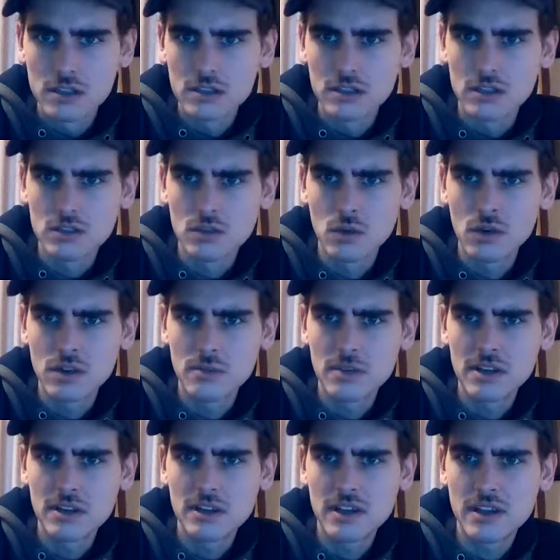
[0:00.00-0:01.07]
This is going to
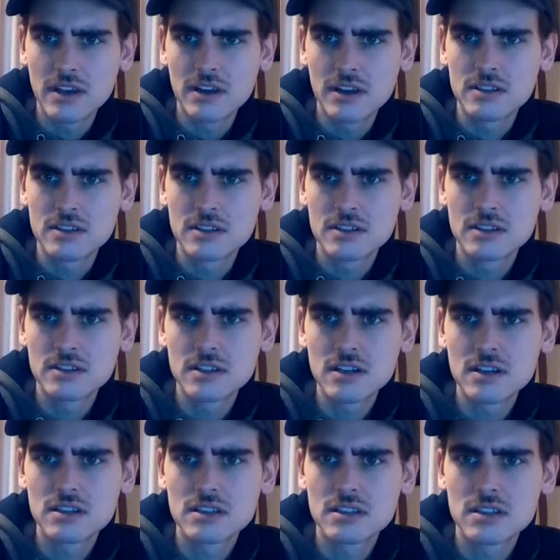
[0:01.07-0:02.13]
be their
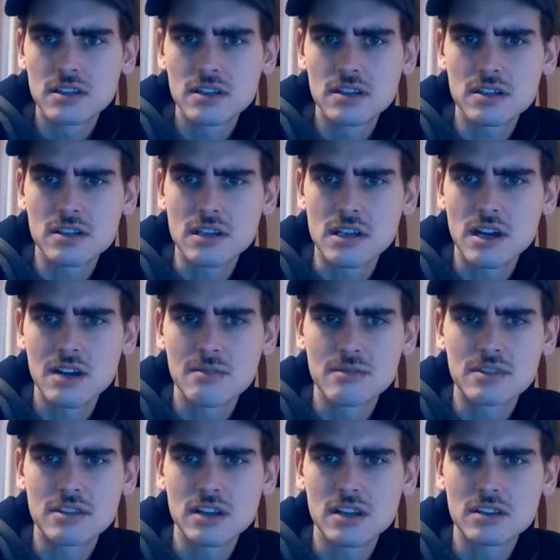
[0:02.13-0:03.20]
6th. Yep,
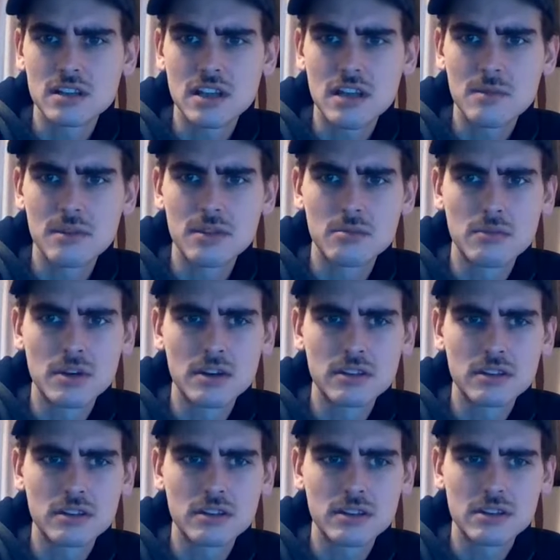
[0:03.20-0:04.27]
6th game of the
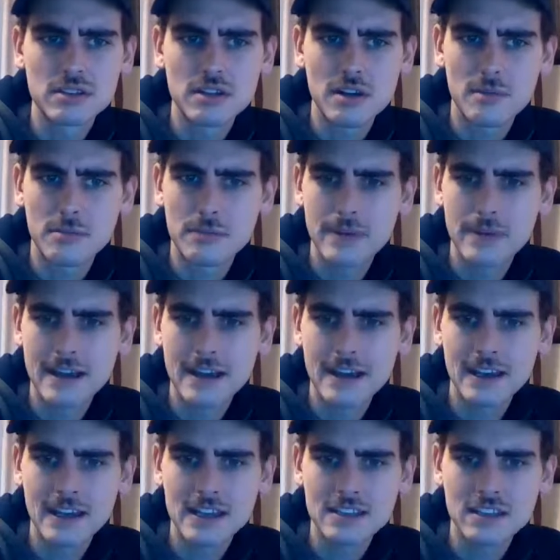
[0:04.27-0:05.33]
month. That's not
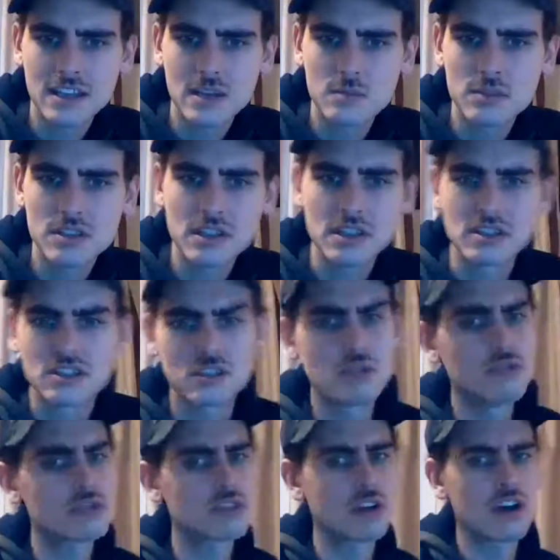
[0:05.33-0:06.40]
bad. Last game was against
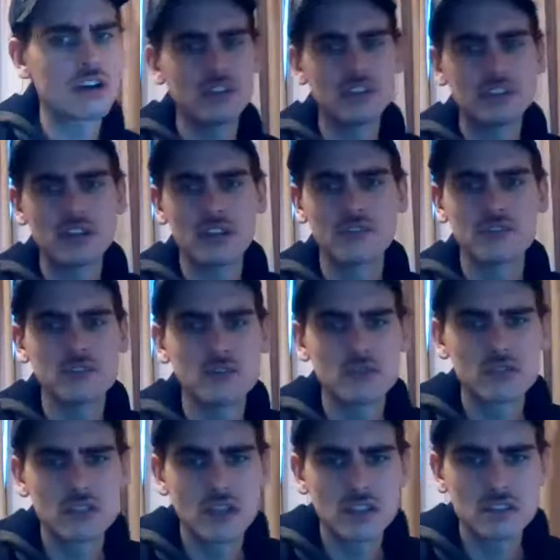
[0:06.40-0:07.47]
Tucson, a tough
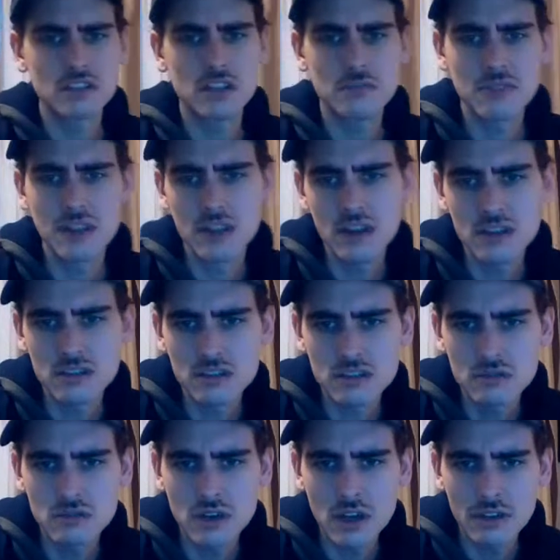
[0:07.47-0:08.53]
Tucson team. They lost
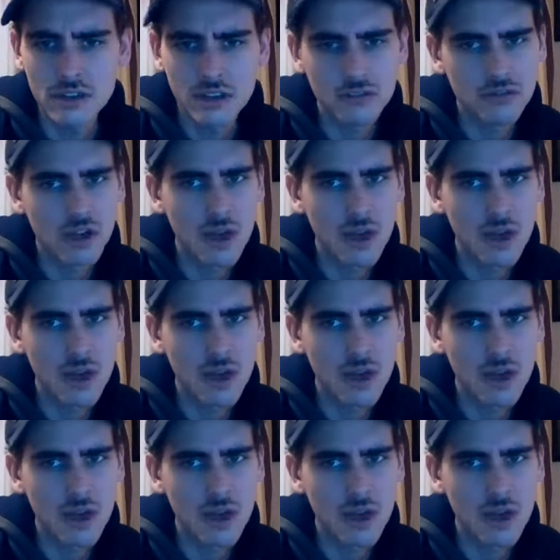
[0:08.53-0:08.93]
2-0.